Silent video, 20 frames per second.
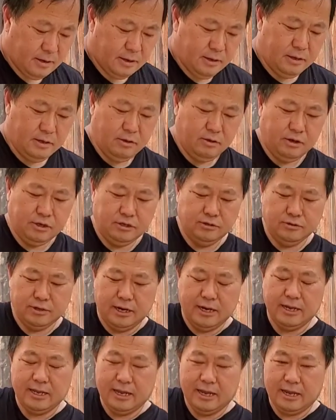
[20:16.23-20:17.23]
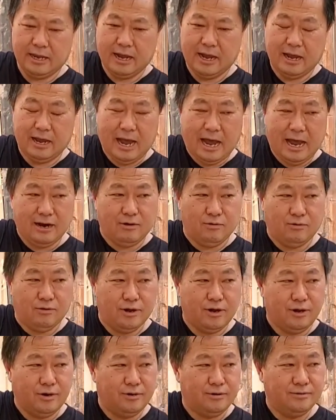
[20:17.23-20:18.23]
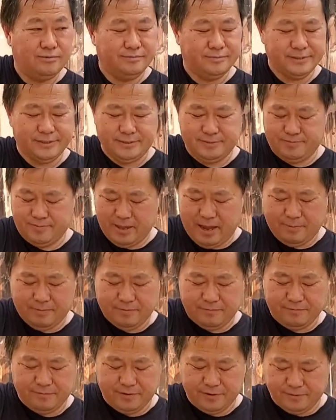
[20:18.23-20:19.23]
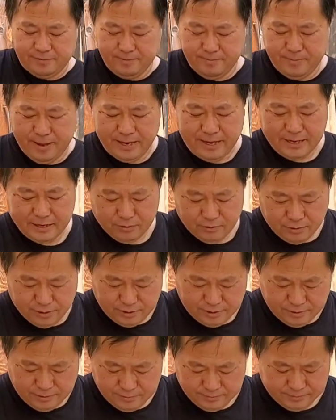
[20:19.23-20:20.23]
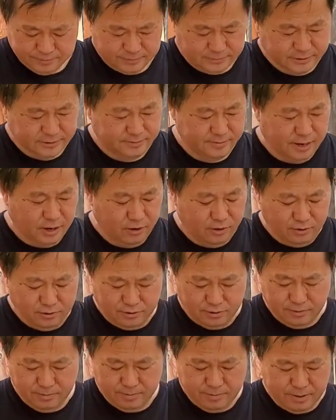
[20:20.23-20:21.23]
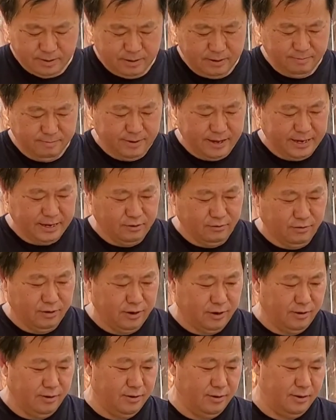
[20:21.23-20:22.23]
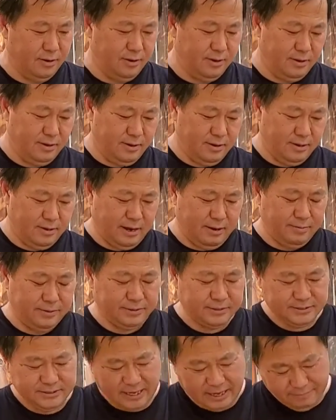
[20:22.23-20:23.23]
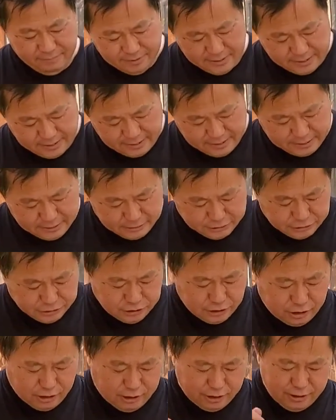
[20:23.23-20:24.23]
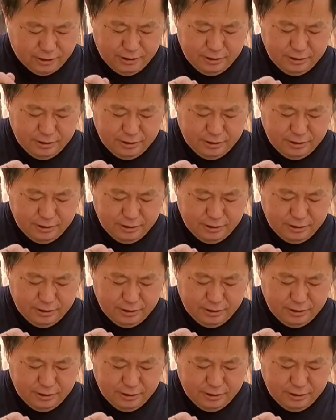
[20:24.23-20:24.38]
You could use olive oil, but I prefer bacon oil. This is my own bacon oil. I've been saving it in a jar.